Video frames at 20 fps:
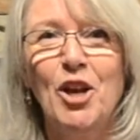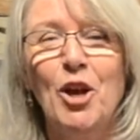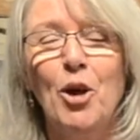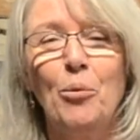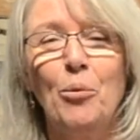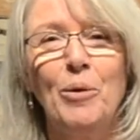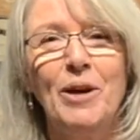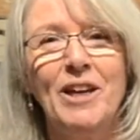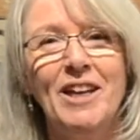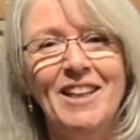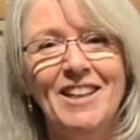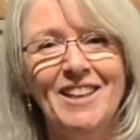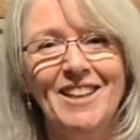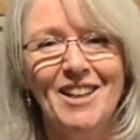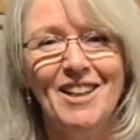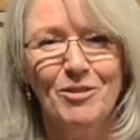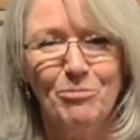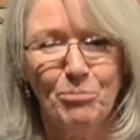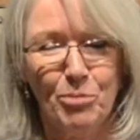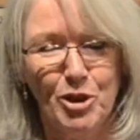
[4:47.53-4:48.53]

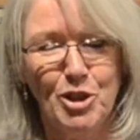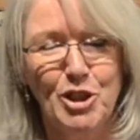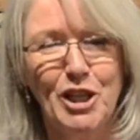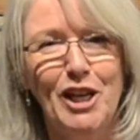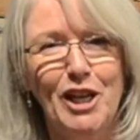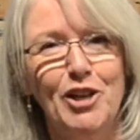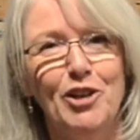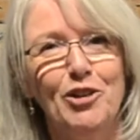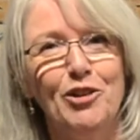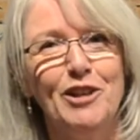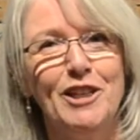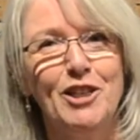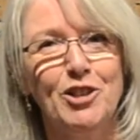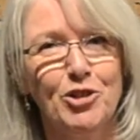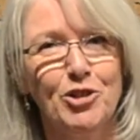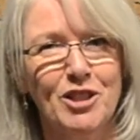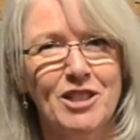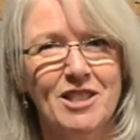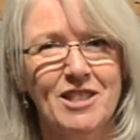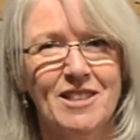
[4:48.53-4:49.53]
We appreciate your
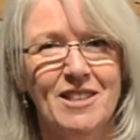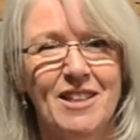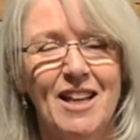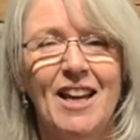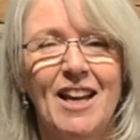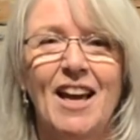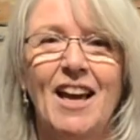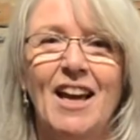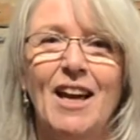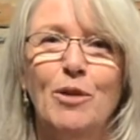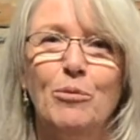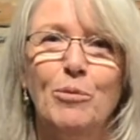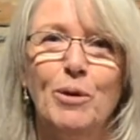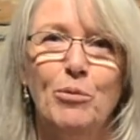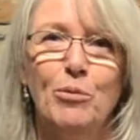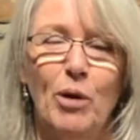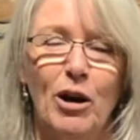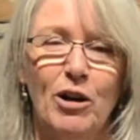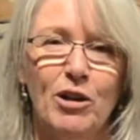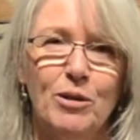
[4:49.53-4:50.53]
interest, and we
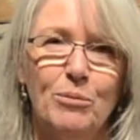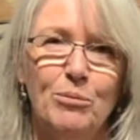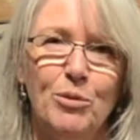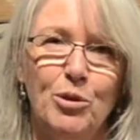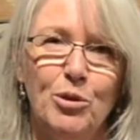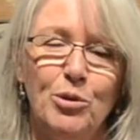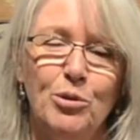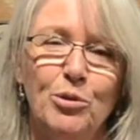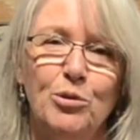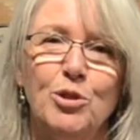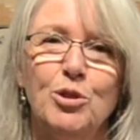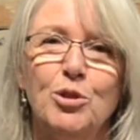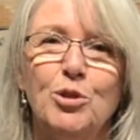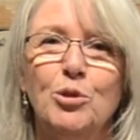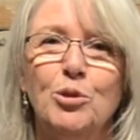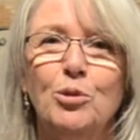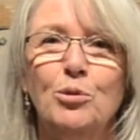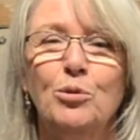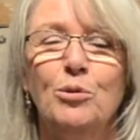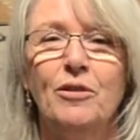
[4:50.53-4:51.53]
welcome you
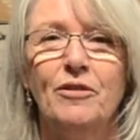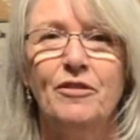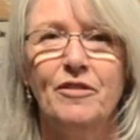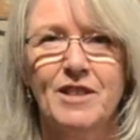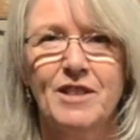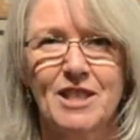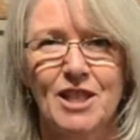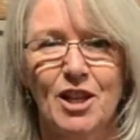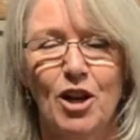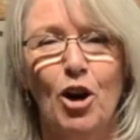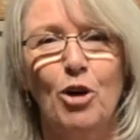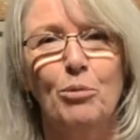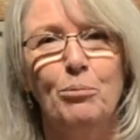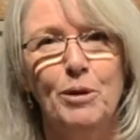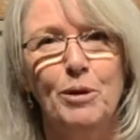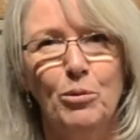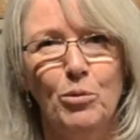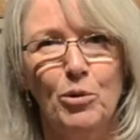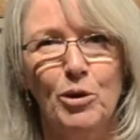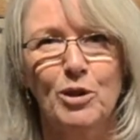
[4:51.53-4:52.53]
to visit our
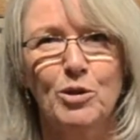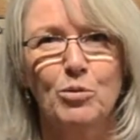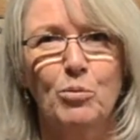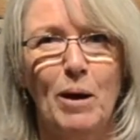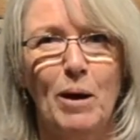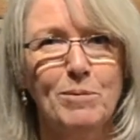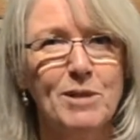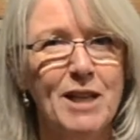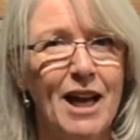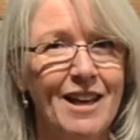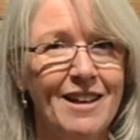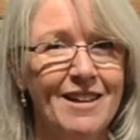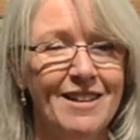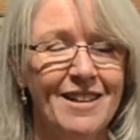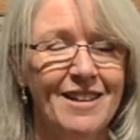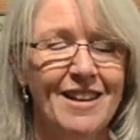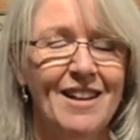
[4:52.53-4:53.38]
beeswax website.